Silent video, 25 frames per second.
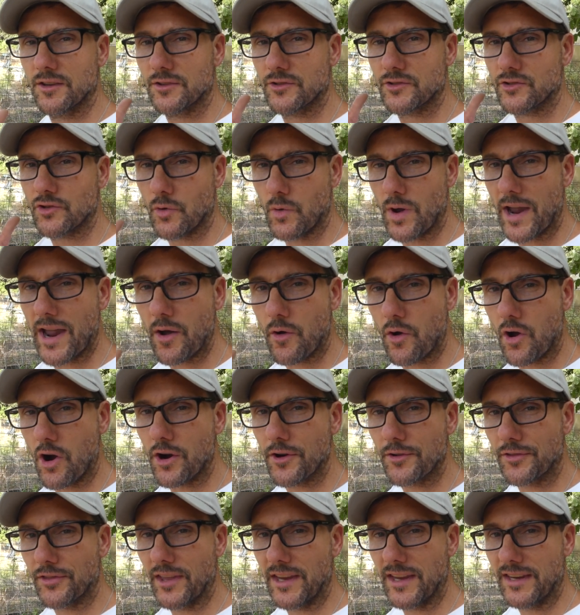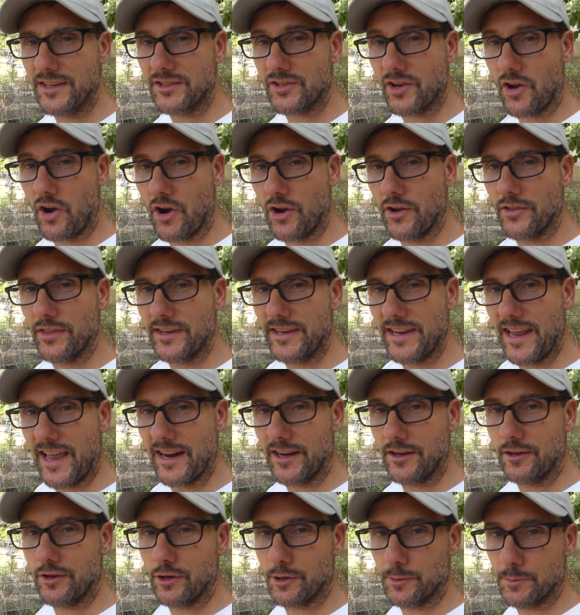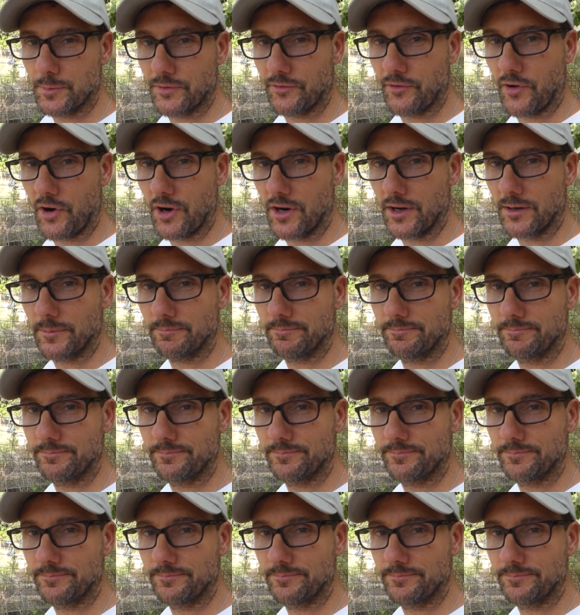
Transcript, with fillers: So how are things on the Daddy Kirbs farm?